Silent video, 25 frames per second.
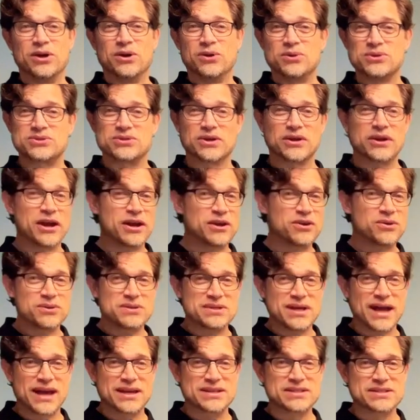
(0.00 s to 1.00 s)
who's done aero
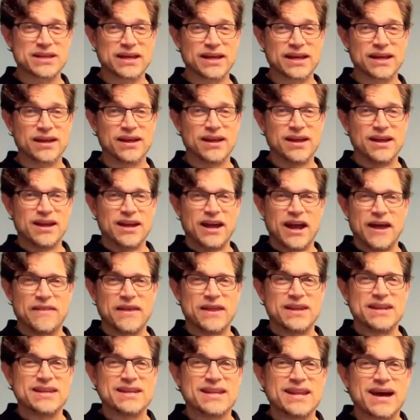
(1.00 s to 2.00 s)
testing and
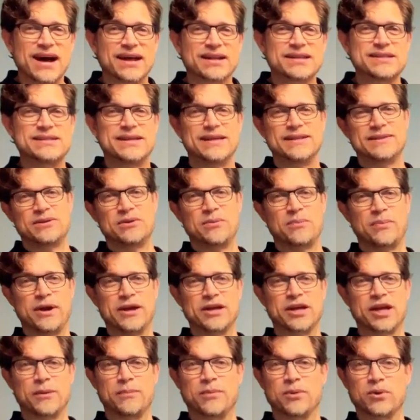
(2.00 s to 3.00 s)
then not set their
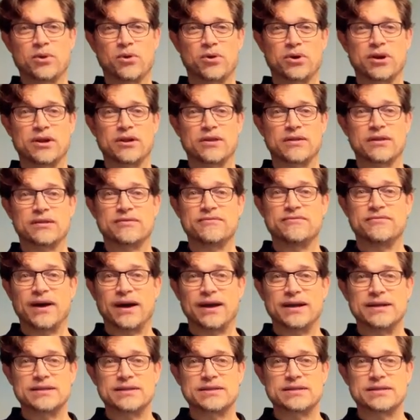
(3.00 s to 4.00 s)
bike up according to the
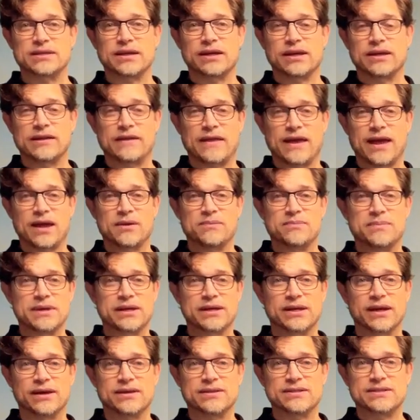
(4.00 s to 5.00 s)
advice they had
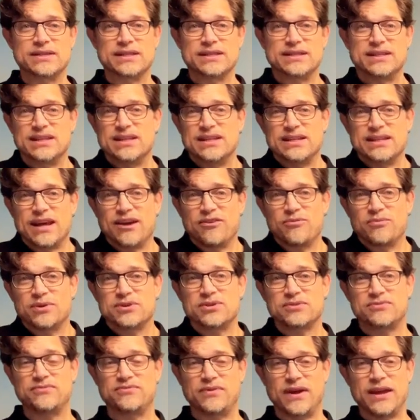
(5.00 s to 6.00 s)
because they didn't have
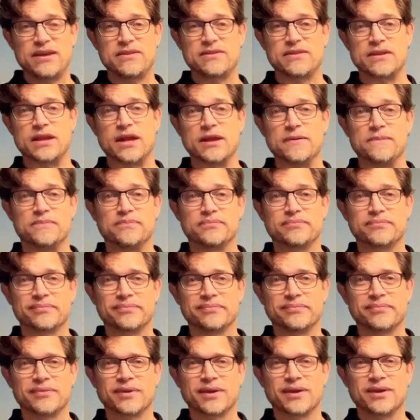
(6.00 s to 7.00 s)
much faith in it.
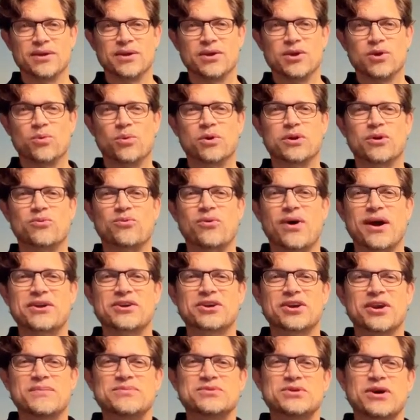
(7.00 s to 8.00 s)
When a rider
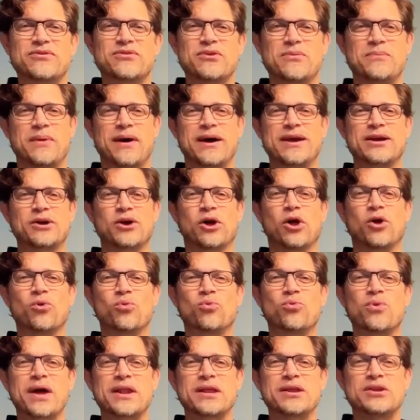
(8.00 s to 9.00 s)
comes off a bike
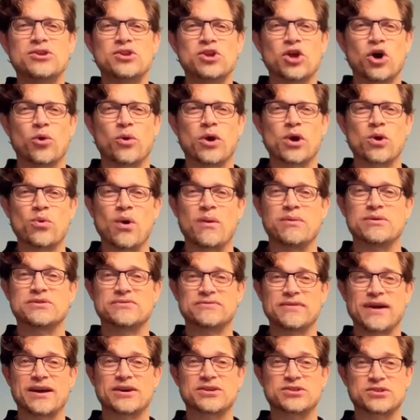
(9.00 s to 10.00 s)
already knowing what was
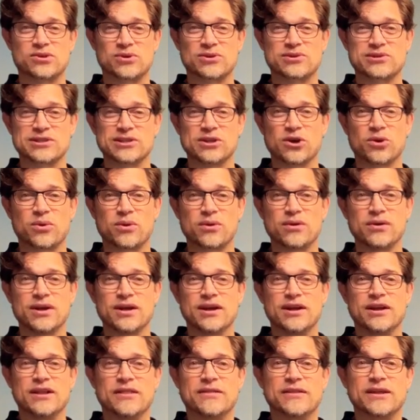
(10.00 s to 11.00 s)
faster or slower,
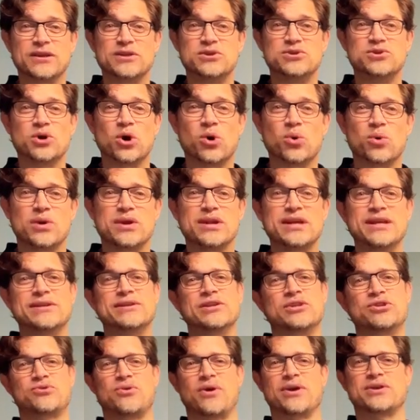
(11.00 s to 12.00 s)
they don't need
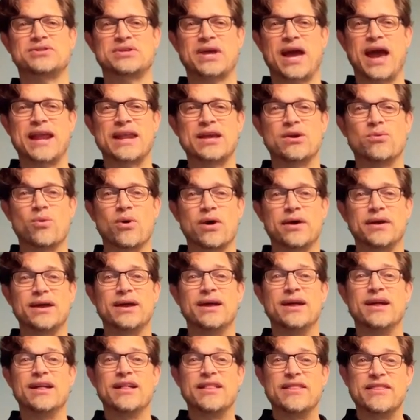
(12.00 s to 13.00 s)
to trust anyone.
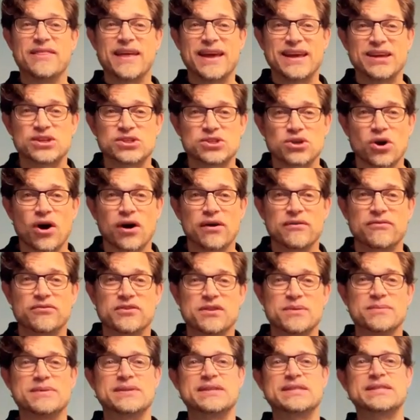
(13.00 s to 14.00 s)
They saw it for
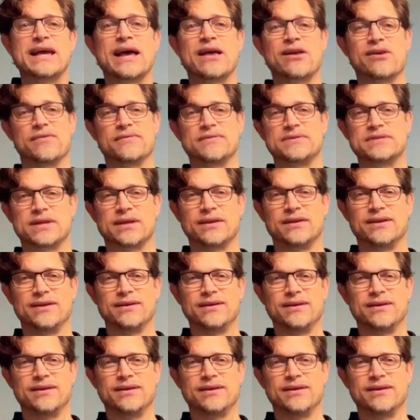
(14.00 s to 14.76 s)
themselves.